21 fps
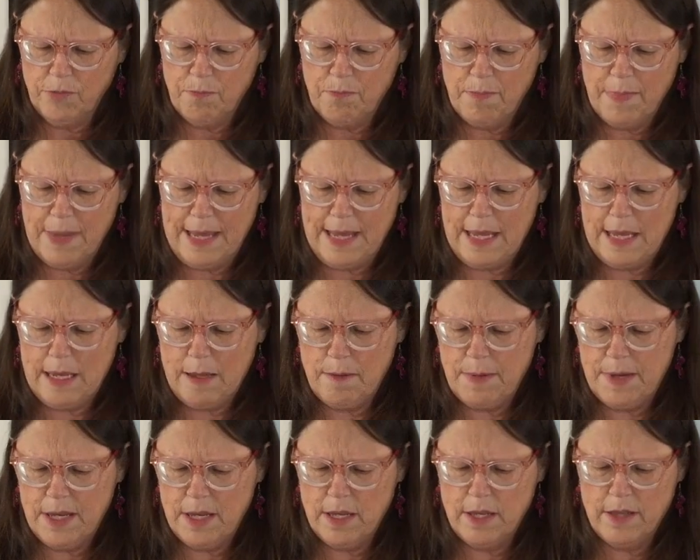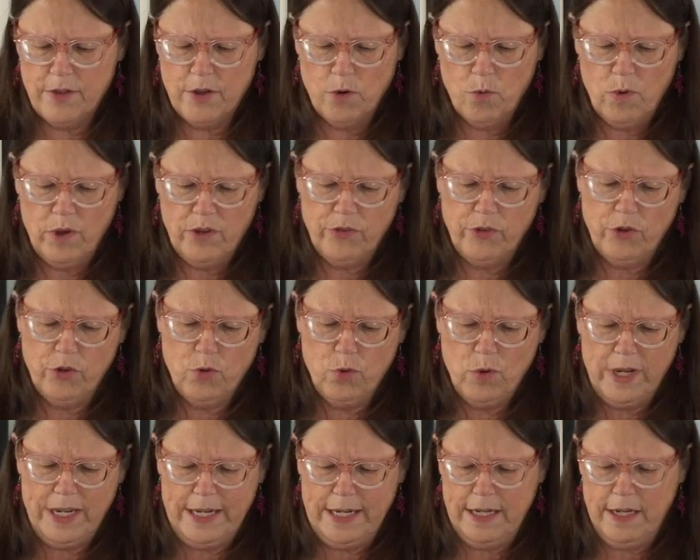maybe there wasn't
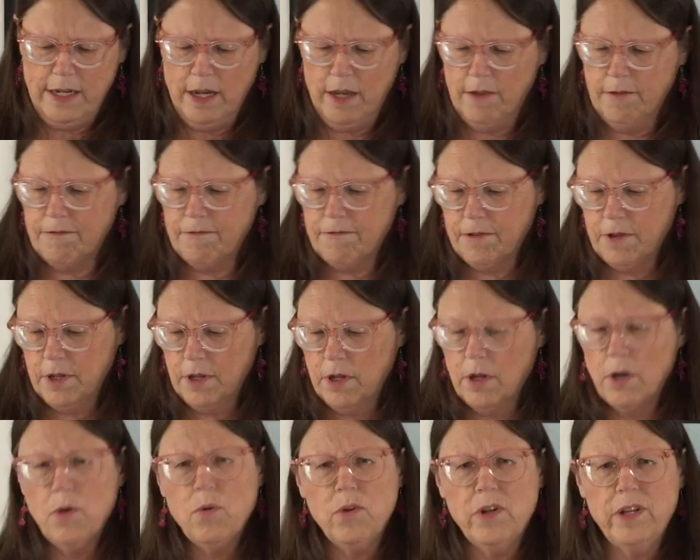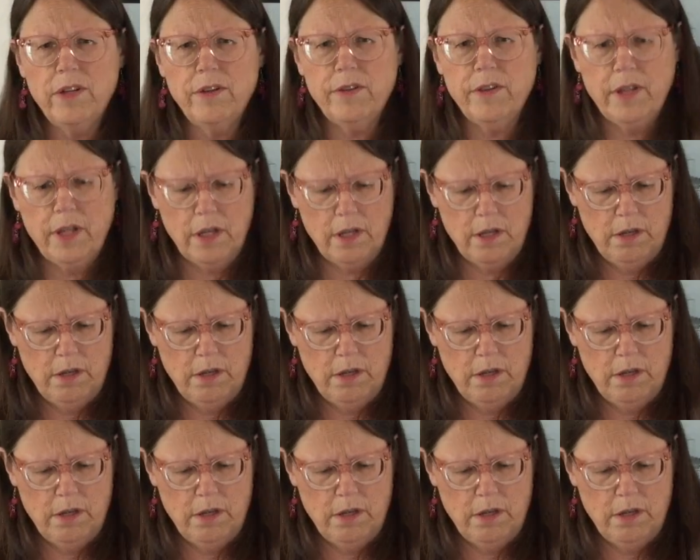quite enough. What do you think?